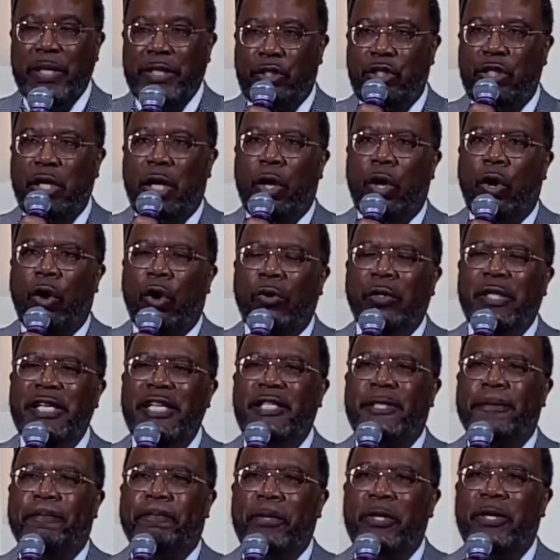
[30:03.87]
which the Holy
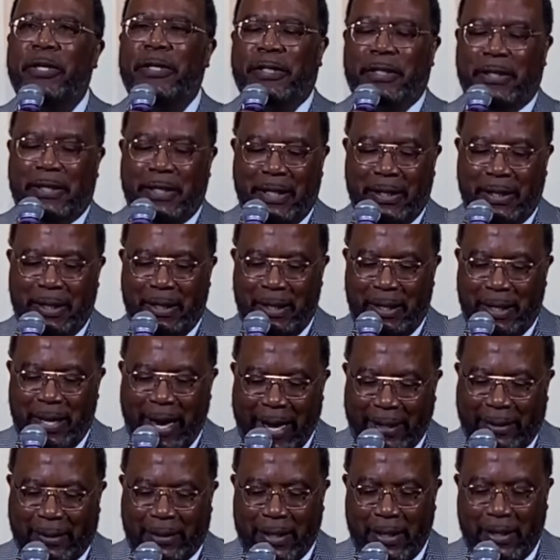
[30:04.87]
Spirit
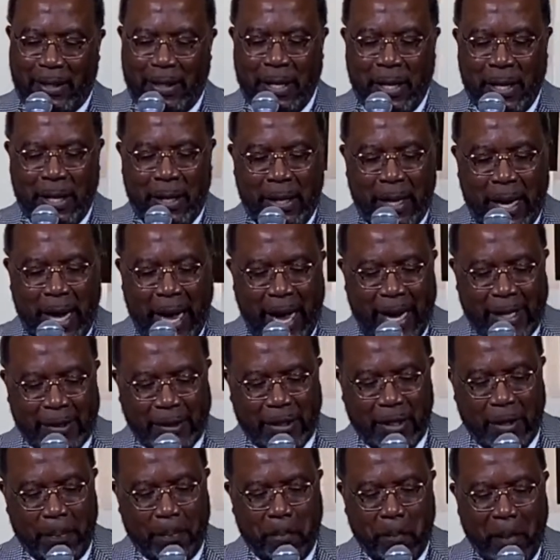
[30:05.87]
selected
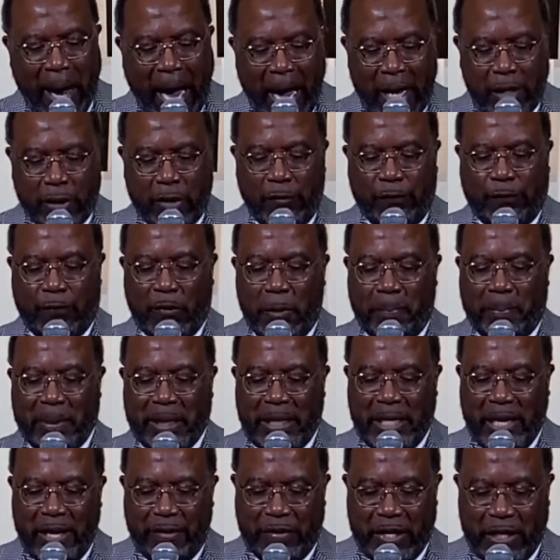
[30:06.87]
as the model for
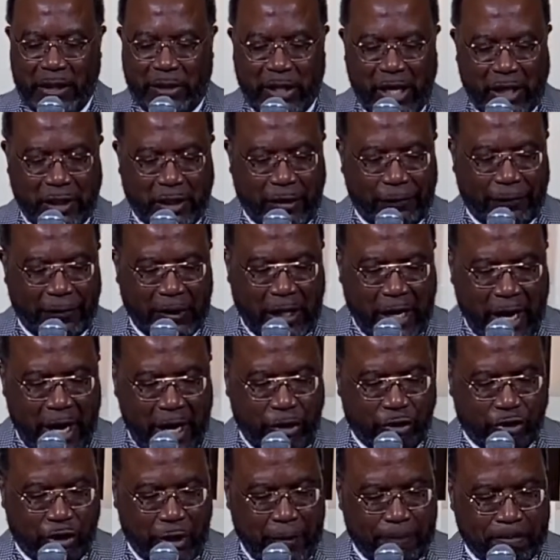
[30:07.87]
believing
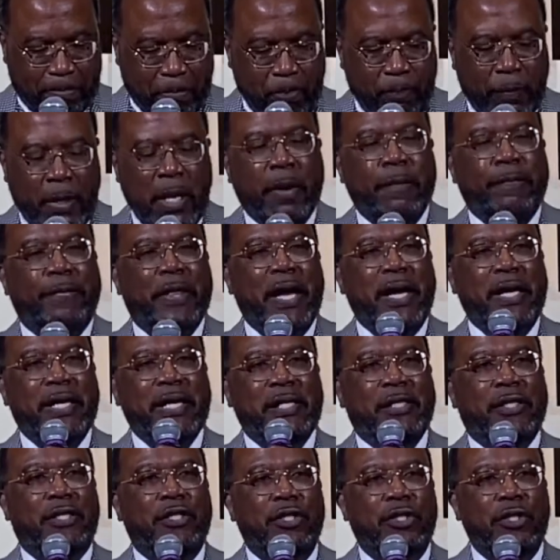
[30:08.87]
justification. There
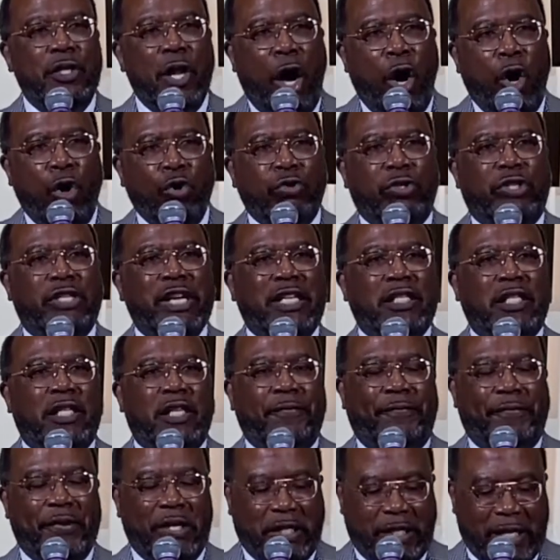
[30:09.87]
is no
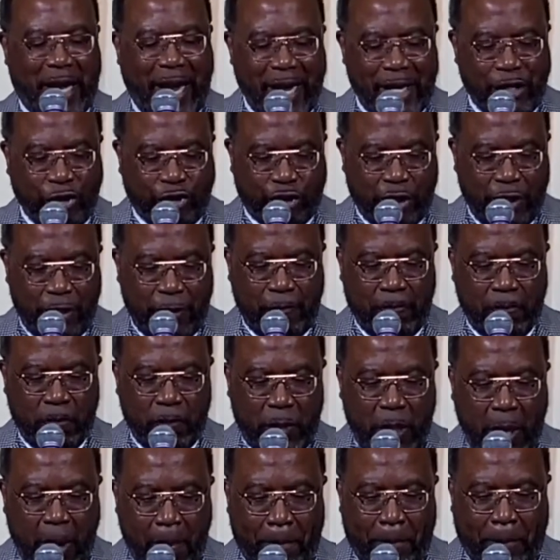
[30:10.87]
justification
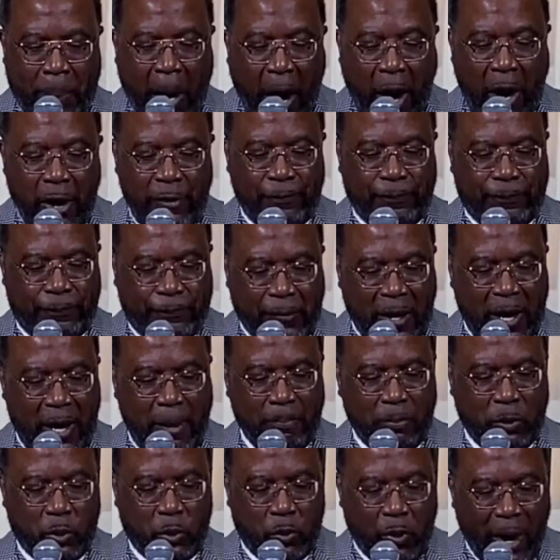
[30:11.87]
apart
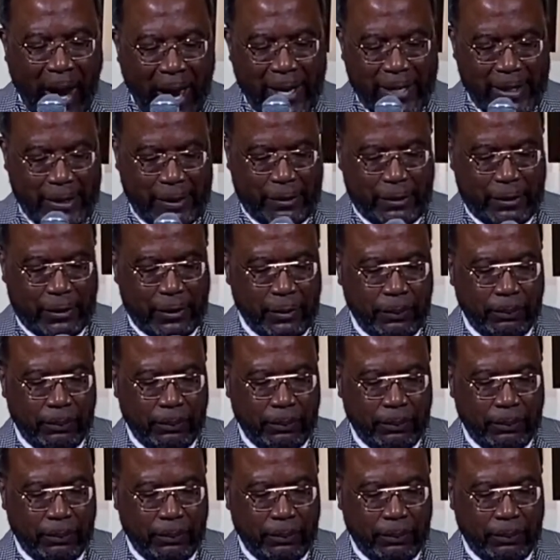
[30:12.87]
from Christ.